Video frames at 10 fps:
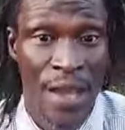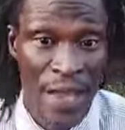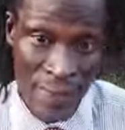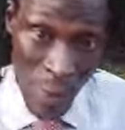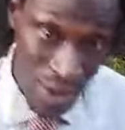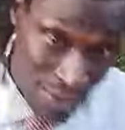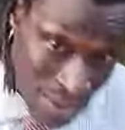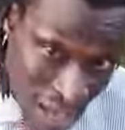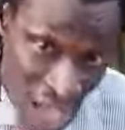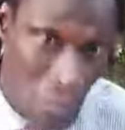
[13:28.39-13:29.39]
Even what in
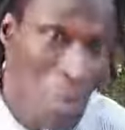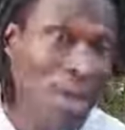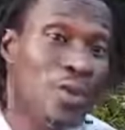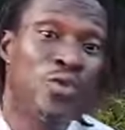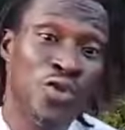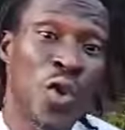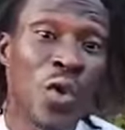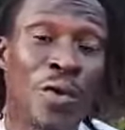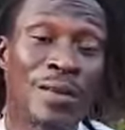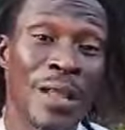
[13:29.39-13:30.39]
house more they do so,
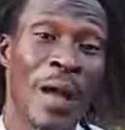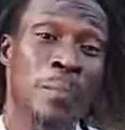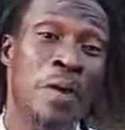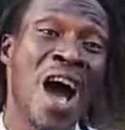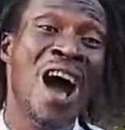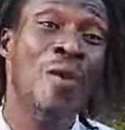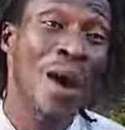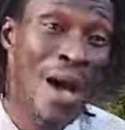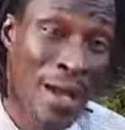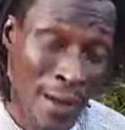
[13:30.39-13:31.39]
now power.